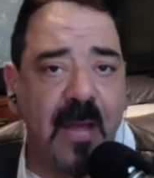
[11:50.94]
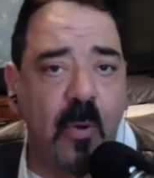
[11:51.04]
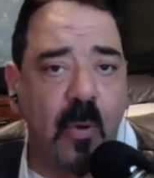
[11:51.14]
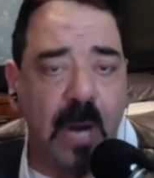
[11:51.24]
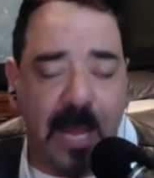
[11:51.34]

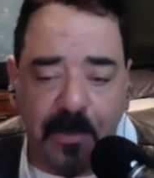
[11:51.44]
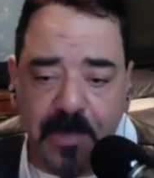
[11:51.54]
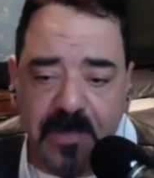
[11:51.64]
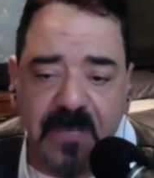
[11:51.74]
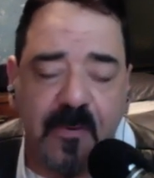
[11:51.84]
Search
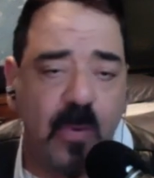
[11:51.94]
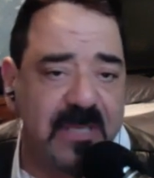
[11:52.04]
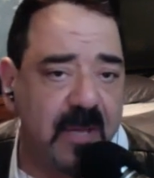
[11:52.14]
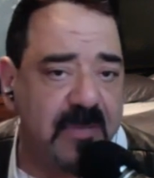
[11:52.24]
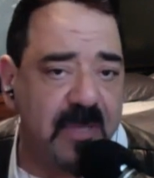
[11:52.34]
Spotify
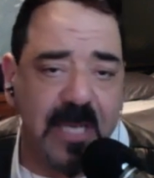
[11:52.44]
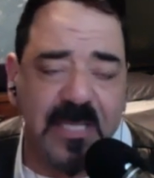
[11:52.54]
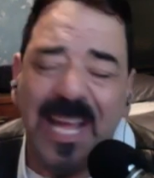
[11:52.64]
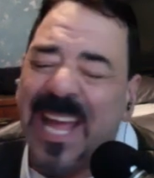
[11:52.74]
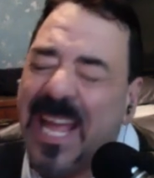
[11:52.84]
or Apple
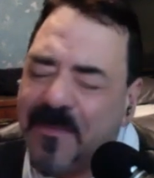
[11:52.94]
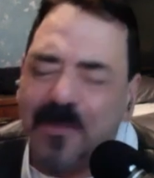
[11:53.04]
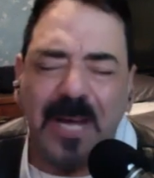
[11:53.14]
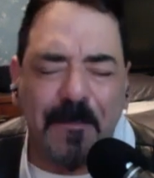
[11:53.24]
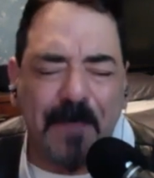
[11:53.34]
Music for West
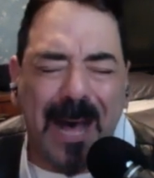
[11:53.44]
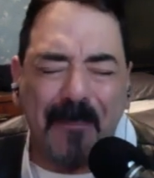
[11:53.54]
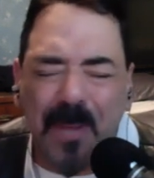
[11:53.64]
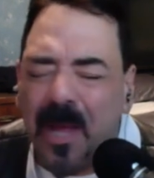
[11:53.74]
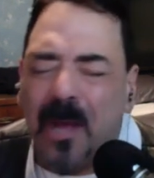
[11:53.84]
Coast Hearts.
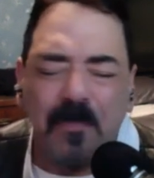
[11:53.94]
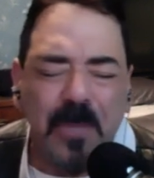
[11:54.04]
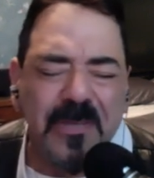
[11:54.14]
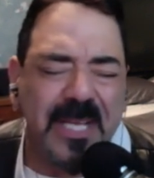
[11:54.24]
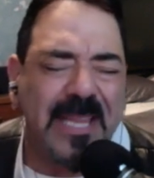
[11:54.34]
If you
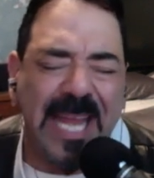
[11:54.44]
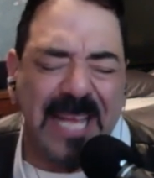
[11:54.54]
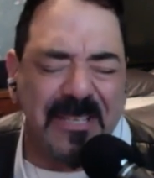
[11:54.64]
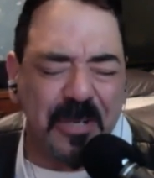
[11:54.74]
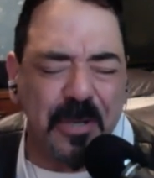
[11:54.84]
like pop
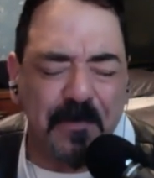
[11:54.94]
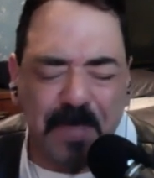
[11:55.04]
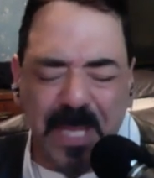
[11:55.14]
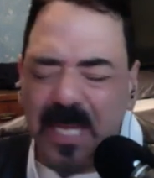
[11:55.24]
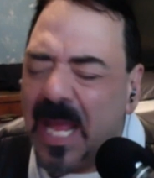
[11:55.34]

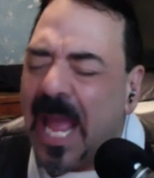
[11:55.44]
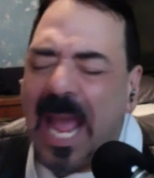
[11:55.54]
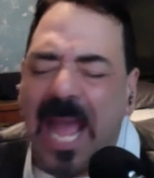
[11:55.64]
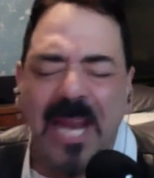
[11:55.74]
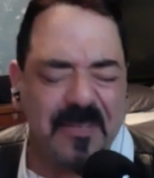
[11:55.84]
music that has a
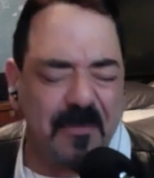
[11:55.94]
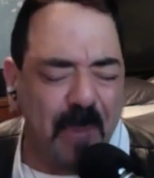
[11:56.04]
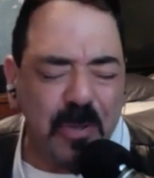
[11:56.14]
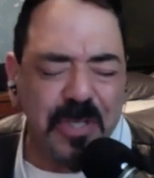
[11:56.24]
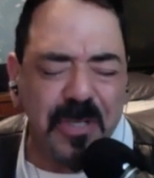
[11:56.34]
good beat
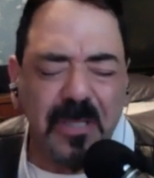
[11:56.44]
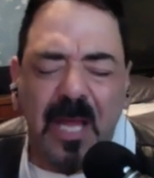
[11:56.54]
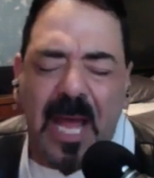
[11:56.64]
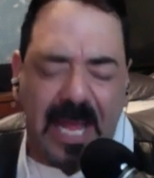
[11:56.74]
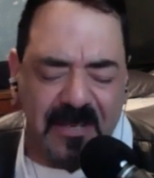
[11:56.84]

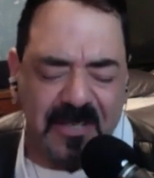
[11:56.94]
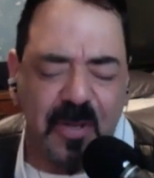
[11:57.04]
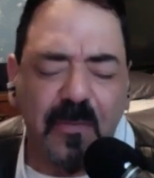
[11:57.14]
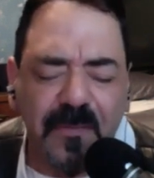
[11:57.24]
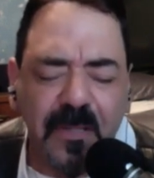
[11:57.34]
and is
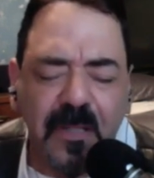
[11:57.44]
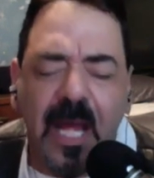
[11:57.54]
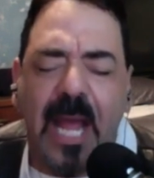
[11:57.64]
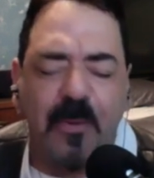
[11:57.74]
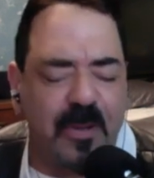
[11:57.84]
emotional
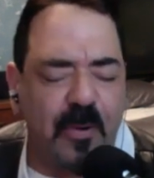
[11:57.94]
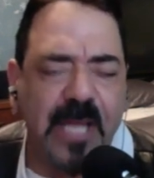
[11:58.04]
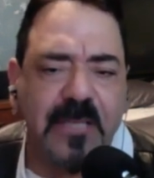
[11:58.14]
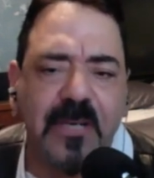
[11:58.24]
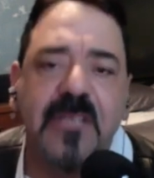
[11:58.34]
and
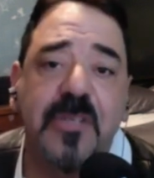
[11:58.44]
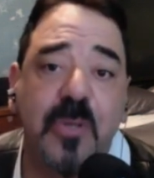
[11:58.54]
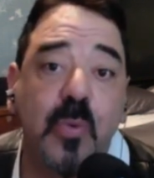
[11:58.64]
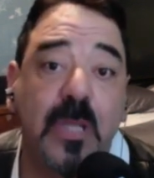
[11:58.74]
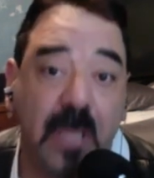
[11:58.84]
soulful
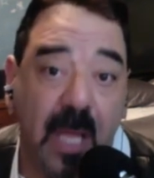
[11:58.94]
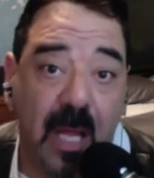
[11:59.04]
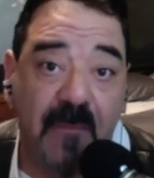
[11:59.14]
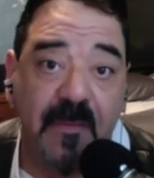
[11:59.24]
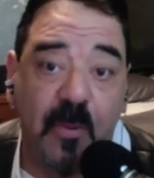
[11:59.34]
with great
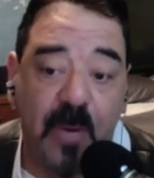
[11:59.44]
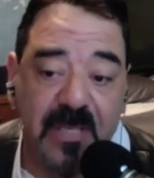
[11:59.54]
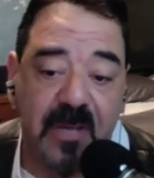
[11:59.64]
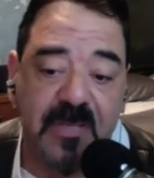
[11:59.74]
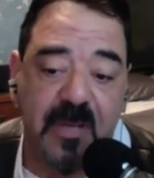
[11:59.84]
lyrics, you
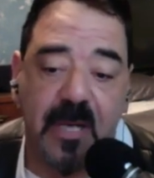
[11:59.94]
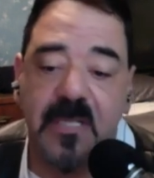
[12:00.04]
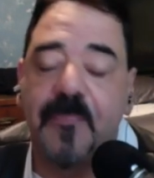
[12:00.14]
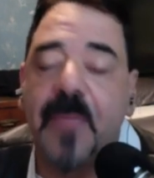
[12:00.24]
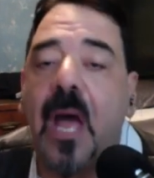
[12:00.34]
will love the